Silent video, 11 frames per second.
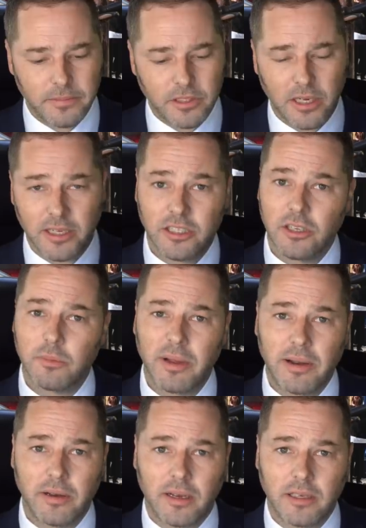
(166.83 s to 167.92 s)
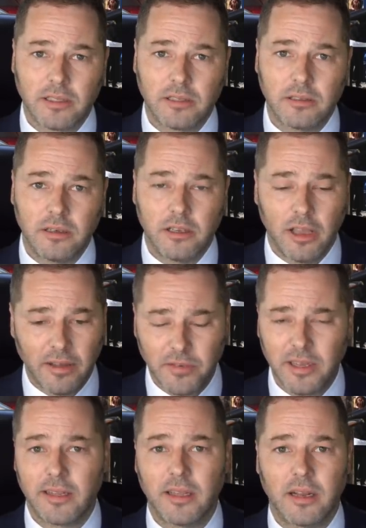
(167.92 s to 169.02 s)
China's no paradise. You have to
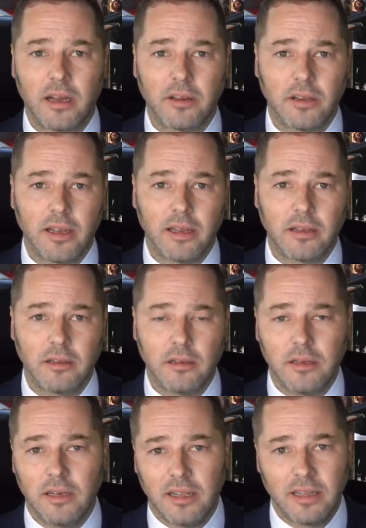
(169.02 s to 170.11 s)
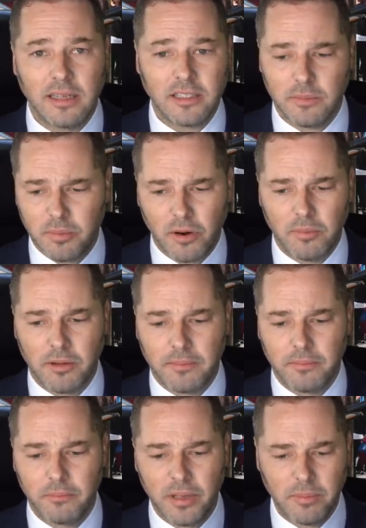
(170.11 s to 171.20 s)
get that out of your head. And that's the problem.
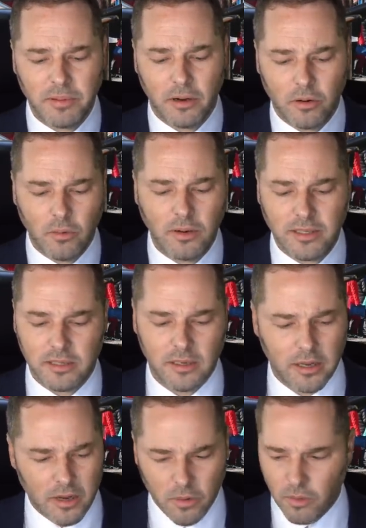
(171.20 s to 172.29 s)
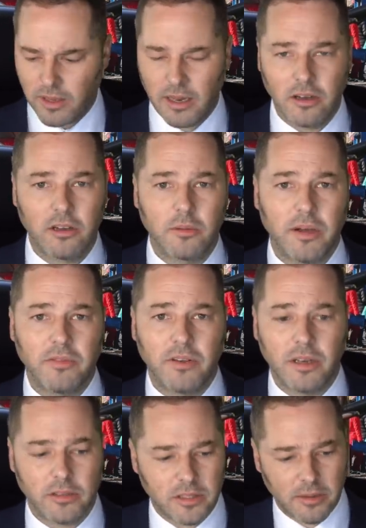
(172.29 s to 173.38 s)
People are always, when they look at my
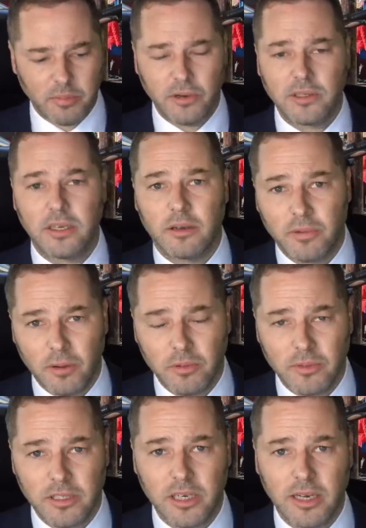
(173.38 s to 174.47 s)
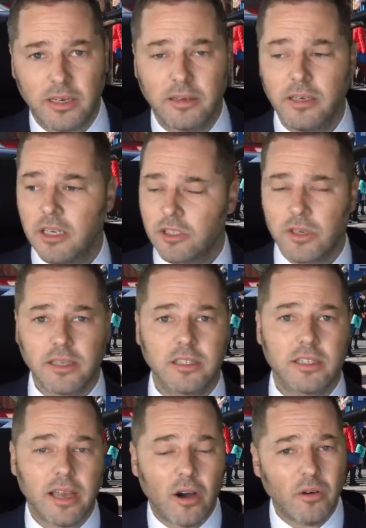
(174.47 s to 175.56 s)
videos and I point out a problem with China, trying to
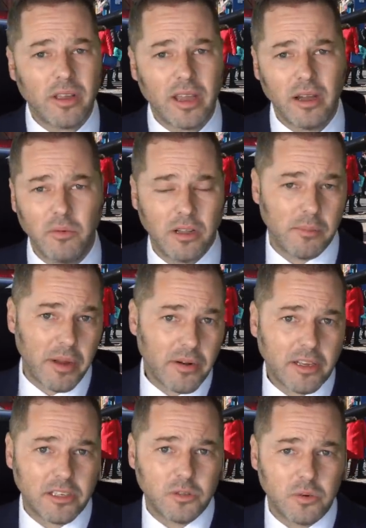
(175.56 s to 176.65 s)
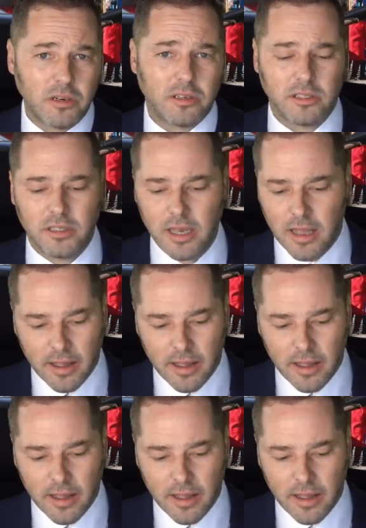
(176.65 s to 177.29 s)
say, oh yeah, well, America's worse.